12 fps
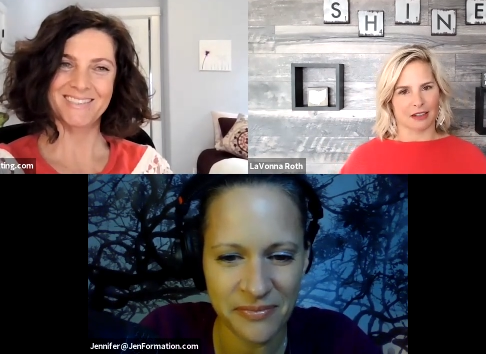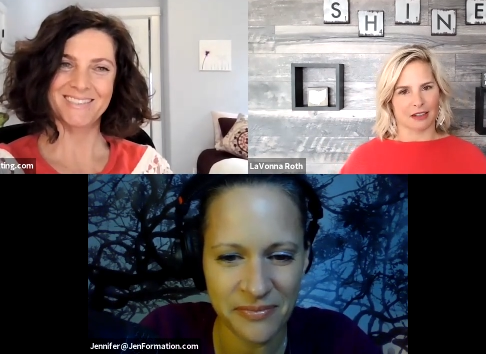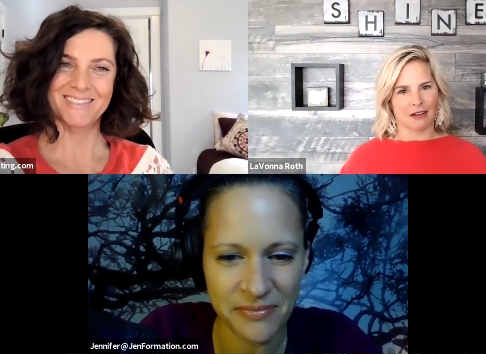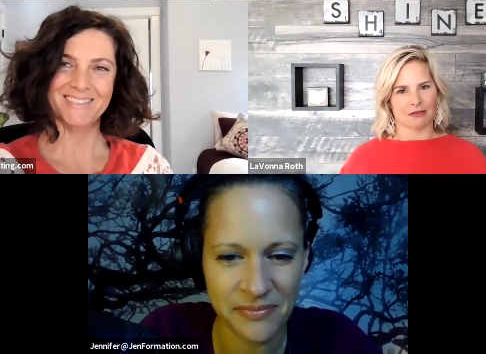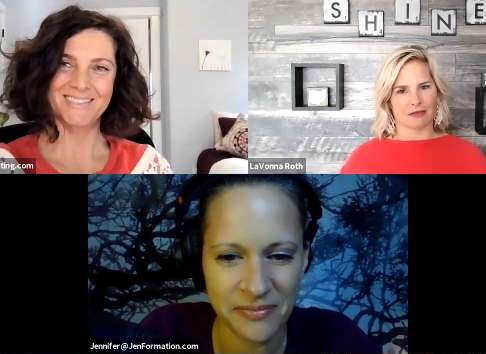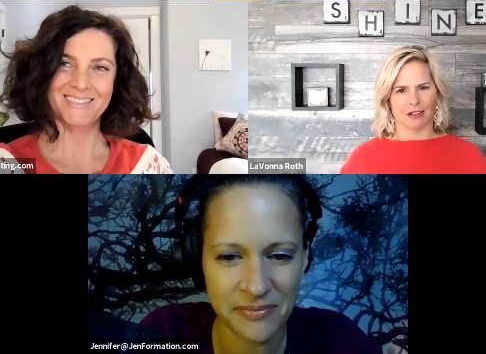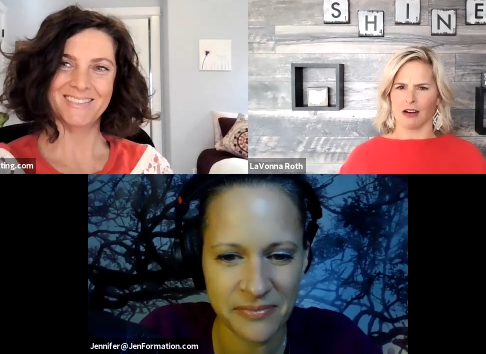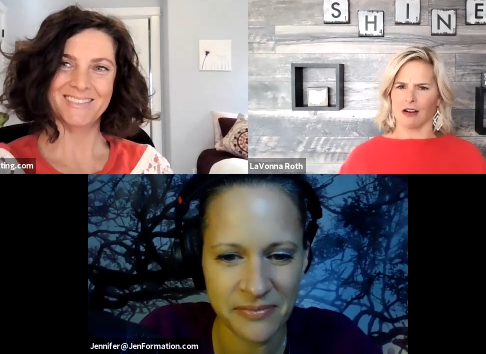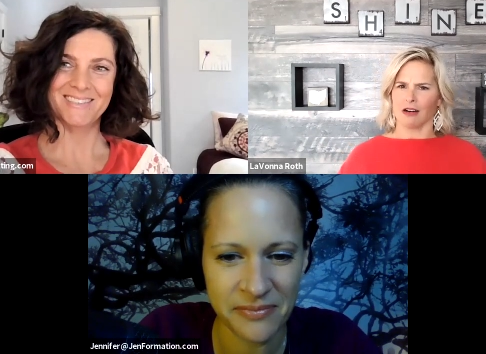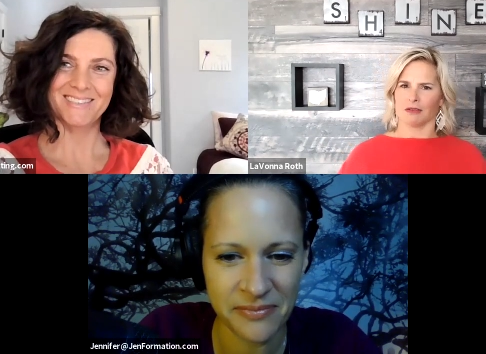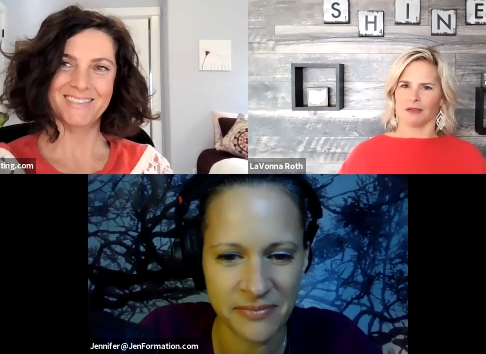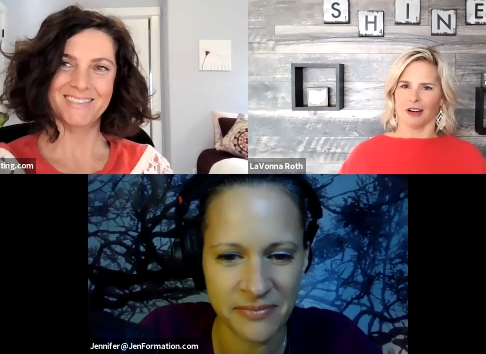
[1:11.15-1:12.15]
Speaker 1: "Oh,
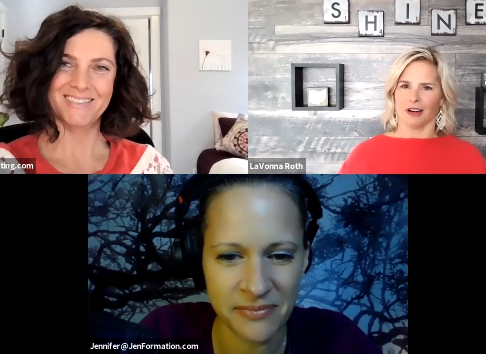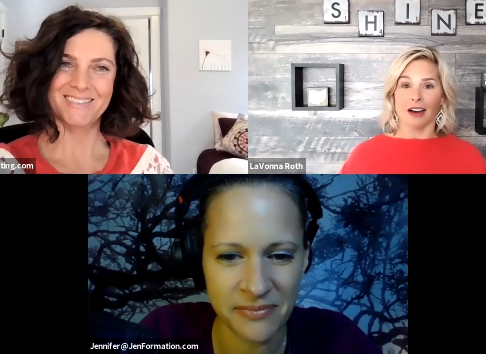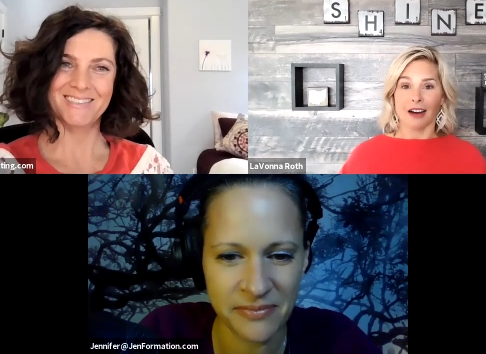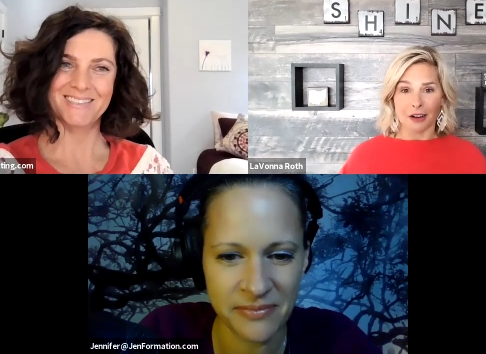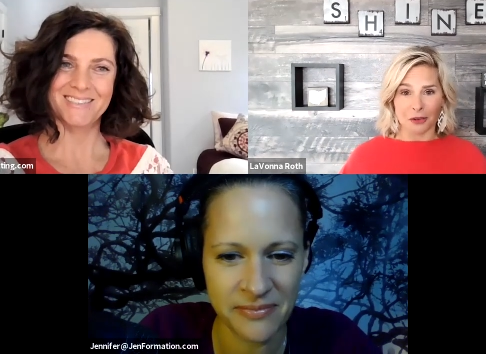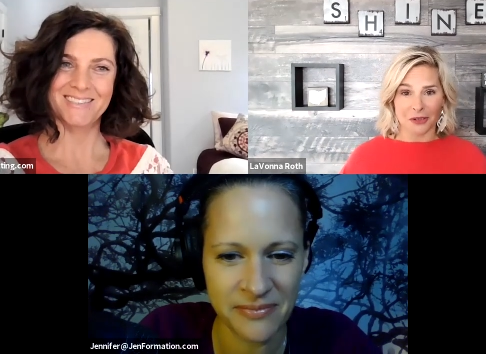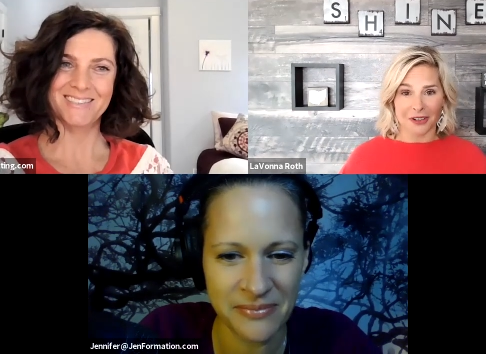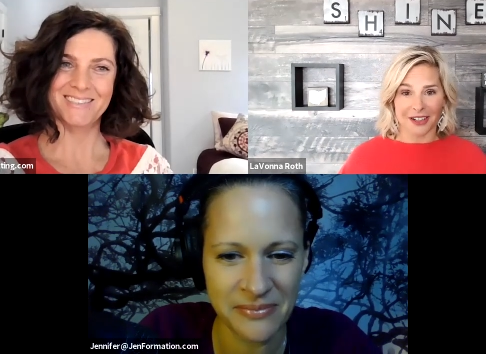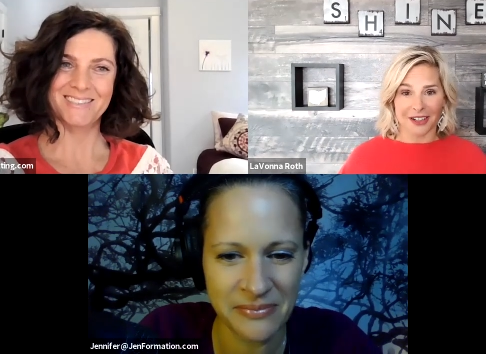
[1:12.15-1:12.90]
oh, oh!"